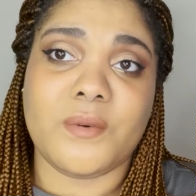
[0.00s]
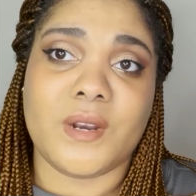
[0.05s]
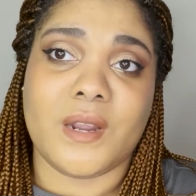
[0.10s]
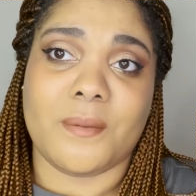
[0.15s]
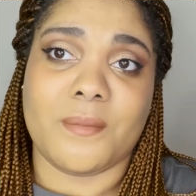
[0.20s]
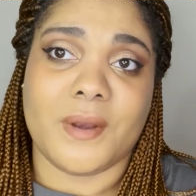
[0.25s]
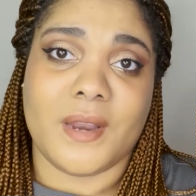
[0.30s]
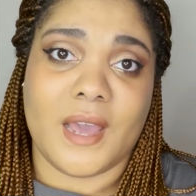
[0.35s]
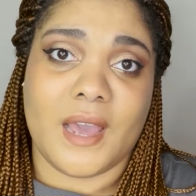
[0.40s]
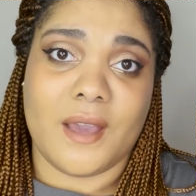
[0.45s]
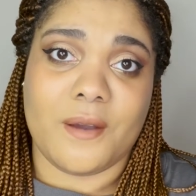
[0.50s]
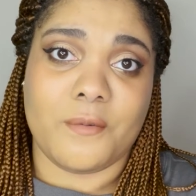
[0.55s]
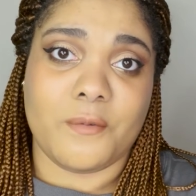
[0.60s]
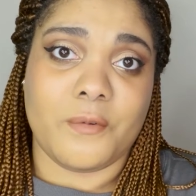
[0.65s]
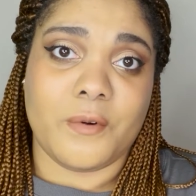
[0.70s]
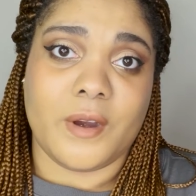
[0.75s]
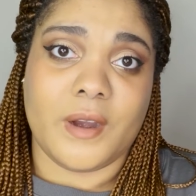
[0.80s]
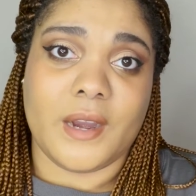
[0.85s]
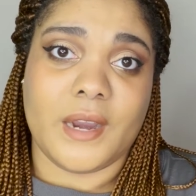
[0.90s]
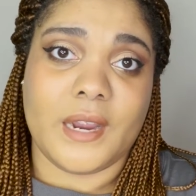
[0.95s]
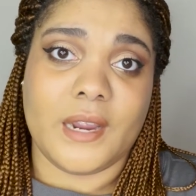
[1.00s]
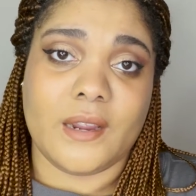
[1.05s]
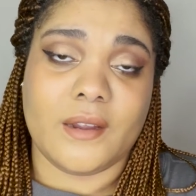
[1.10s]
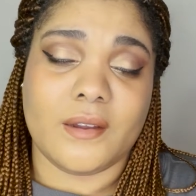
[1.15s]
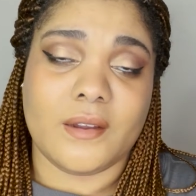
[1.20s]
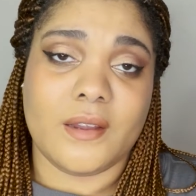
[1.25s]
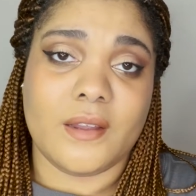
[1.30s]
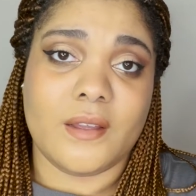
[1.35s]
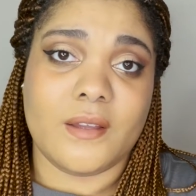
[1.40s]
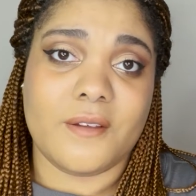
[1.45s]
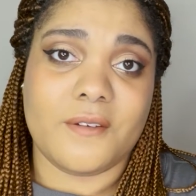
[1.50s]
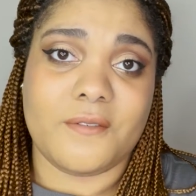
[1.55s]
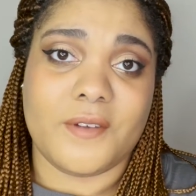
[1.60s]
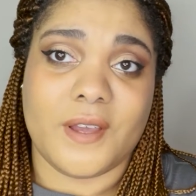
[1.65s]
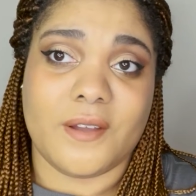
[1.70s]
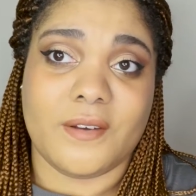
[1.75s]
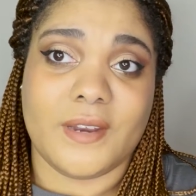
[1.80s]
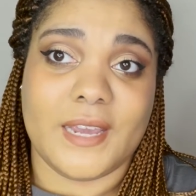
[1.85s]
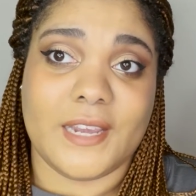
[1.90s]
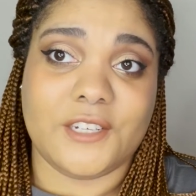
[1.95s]
when I'm not wearing
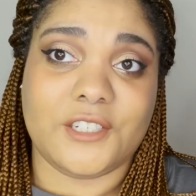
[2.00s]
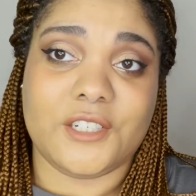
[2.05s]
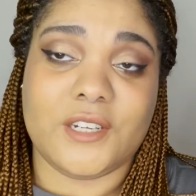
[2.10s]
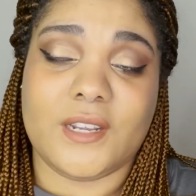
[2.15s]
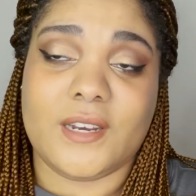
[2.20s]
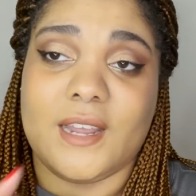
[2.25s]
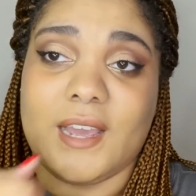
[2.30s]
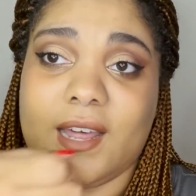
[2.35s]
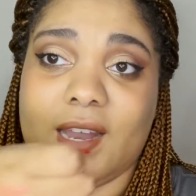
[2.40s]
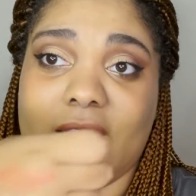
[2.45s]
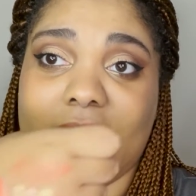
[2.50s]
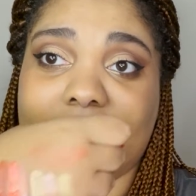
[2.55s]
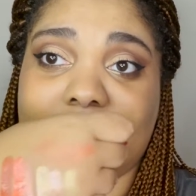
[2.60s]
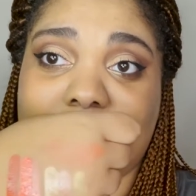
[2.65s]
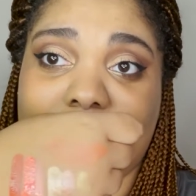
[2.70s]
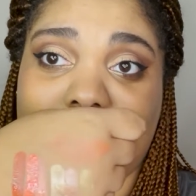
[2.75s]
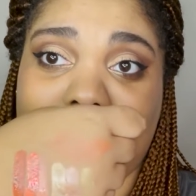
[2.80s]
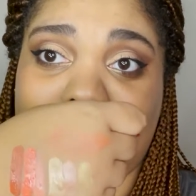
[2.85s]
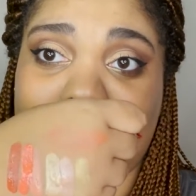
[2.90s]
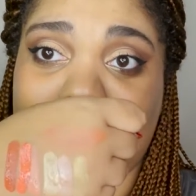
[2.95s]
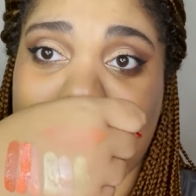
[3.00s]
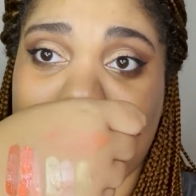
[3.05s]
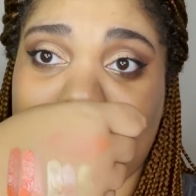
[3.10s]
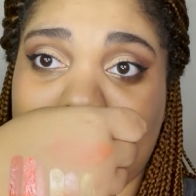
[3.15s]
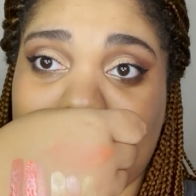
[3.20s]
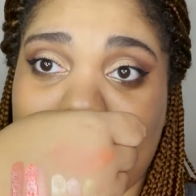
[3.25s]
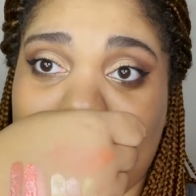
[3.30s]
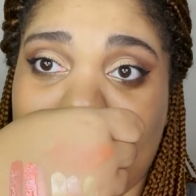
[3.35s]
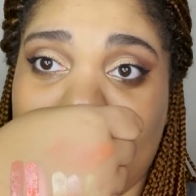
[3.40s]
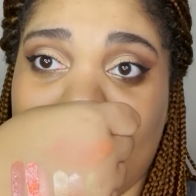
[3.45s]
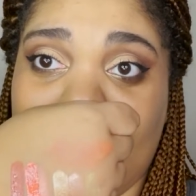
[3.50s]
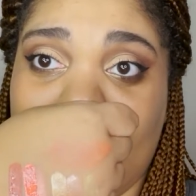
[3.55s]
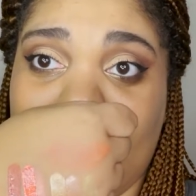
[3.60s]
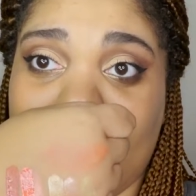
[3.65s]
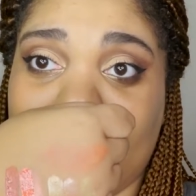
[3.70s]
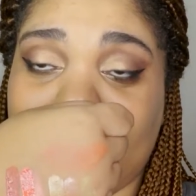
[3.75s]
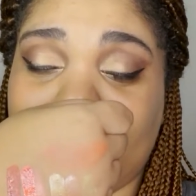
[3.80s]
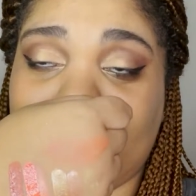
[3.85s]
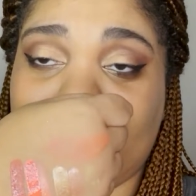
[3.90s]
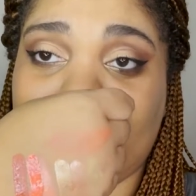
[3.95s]
foundation, I like to use
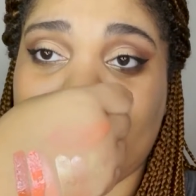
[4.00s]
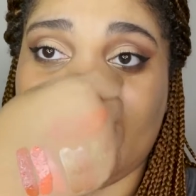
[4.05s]
that